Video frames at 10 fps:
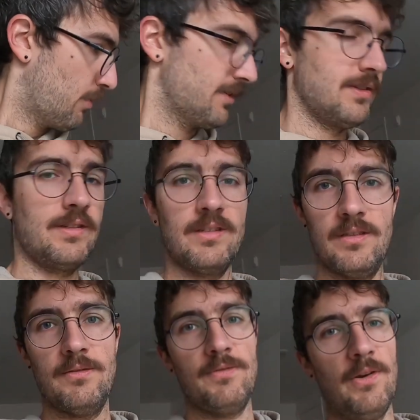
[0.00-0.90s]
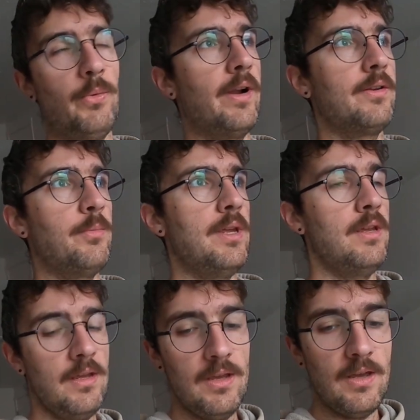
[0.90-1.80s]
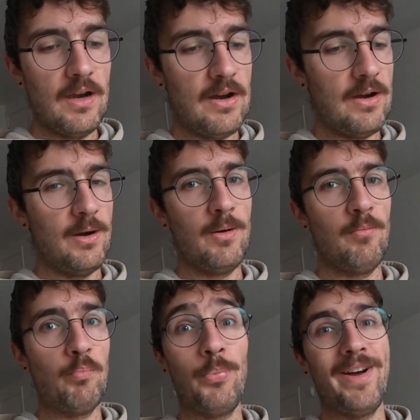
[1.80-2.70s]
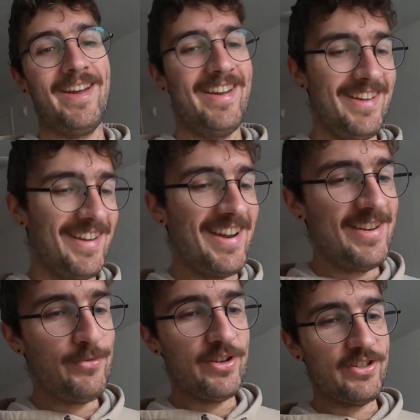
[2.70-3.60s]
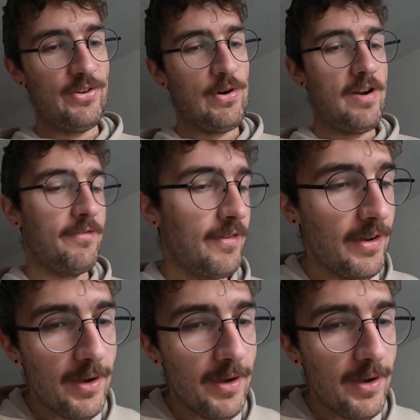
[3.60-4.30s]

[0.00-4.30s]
presents because it felt weird to me. But I did want to show off